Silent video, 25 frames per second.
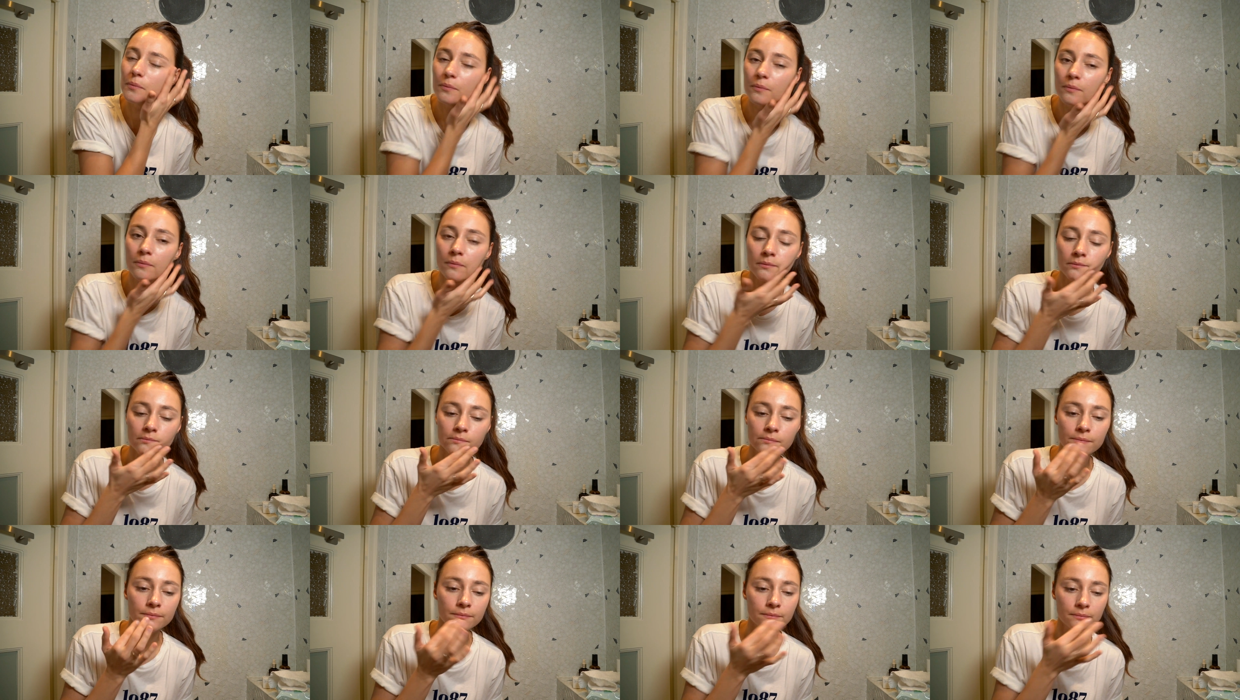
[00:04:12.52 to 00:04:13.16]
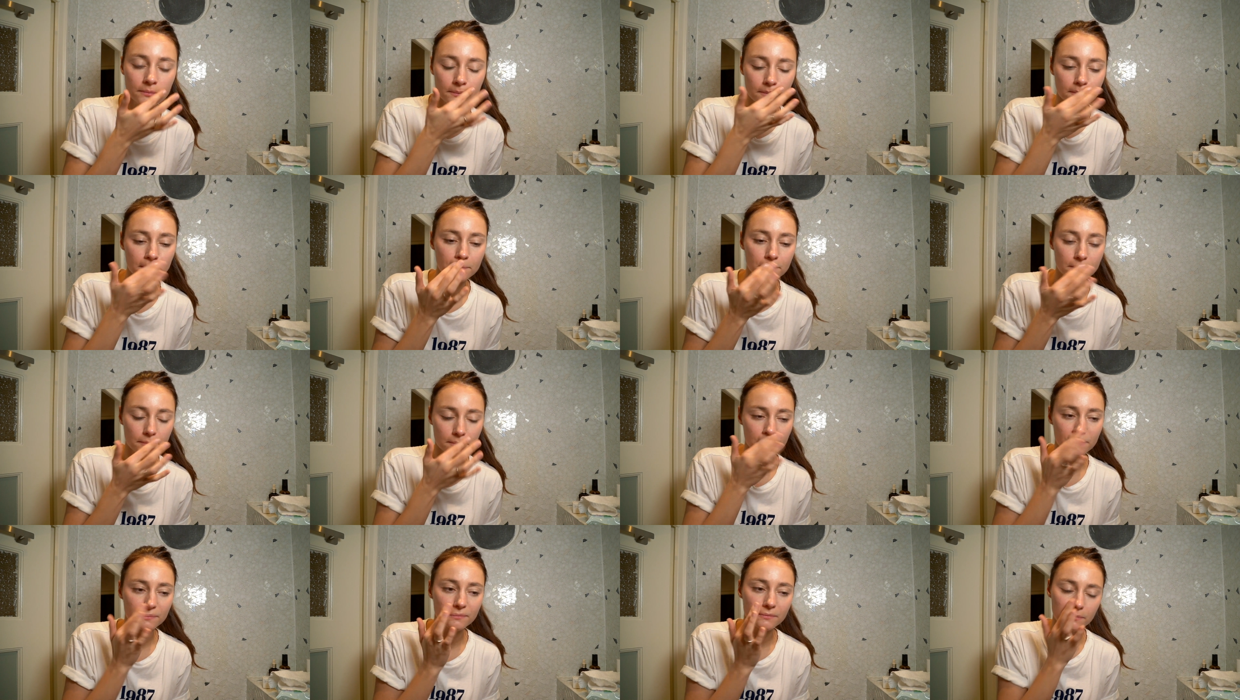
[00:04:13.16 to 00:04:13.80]

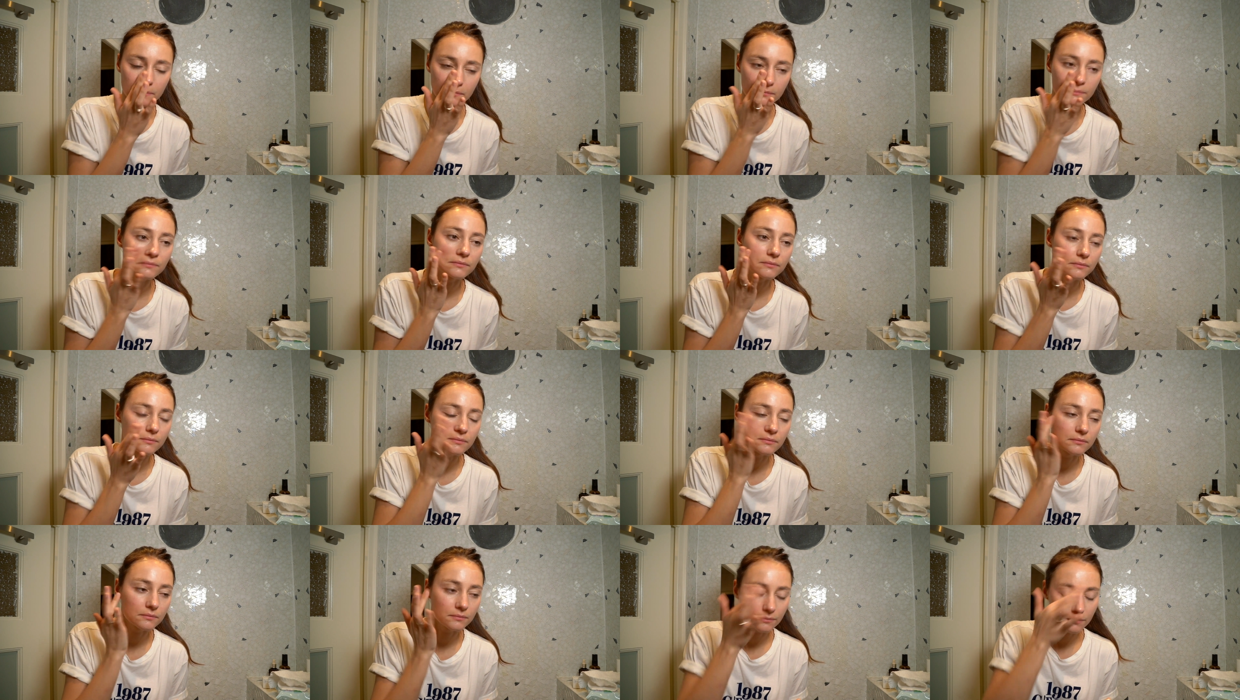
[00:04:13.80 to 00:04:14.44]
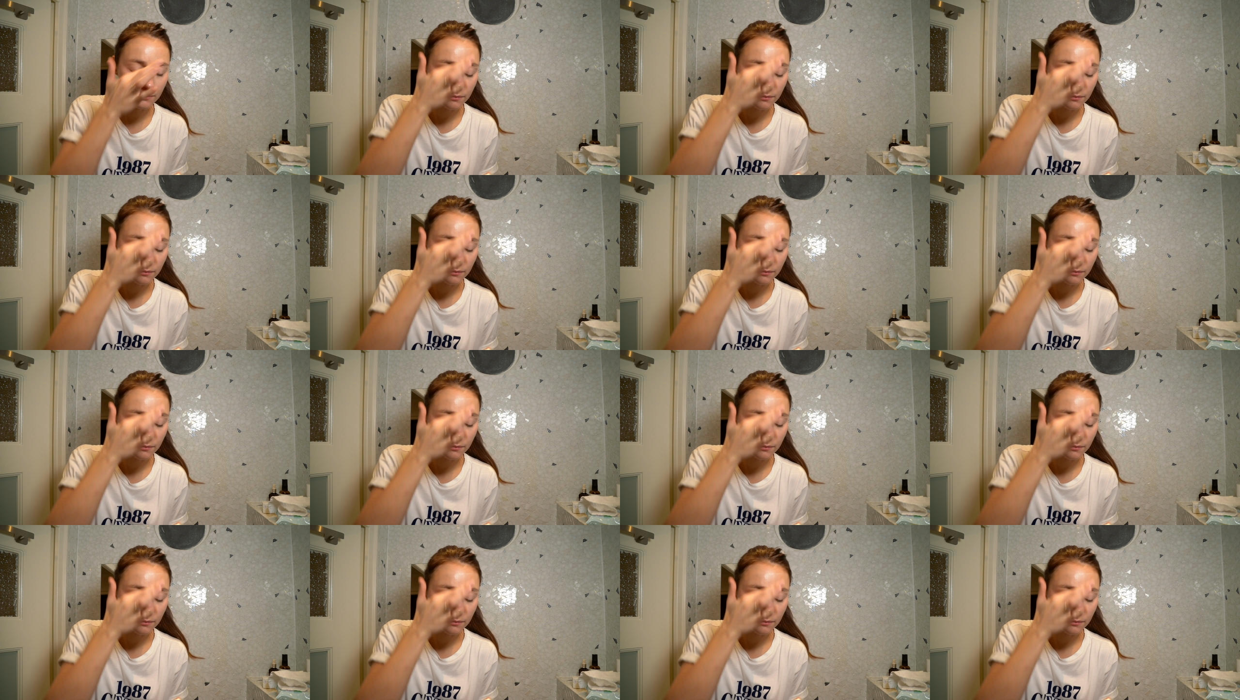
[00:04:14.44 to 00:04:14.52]
[no speech]